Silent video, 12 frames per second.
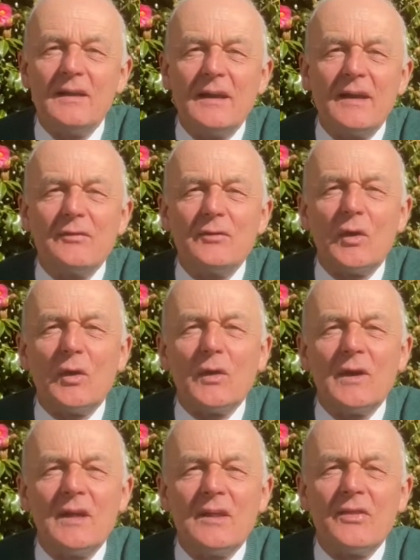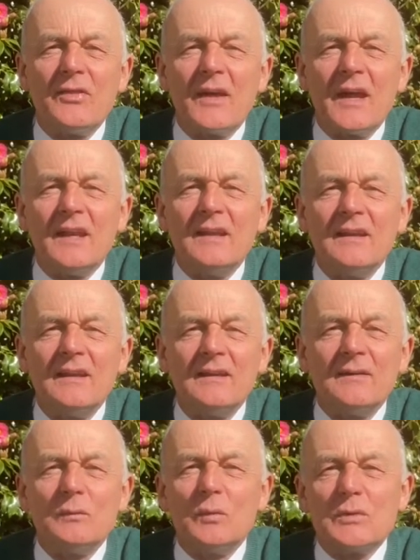If not, then
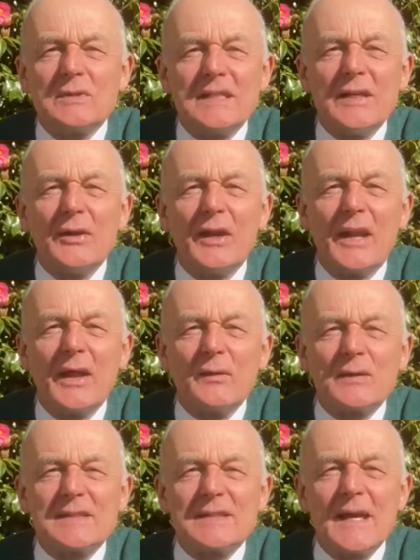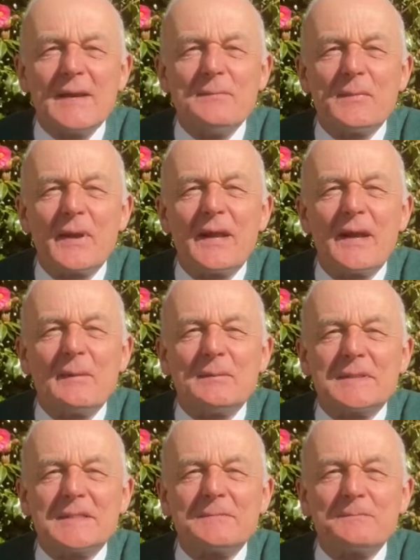we'll see you in an hour's time, perhaps.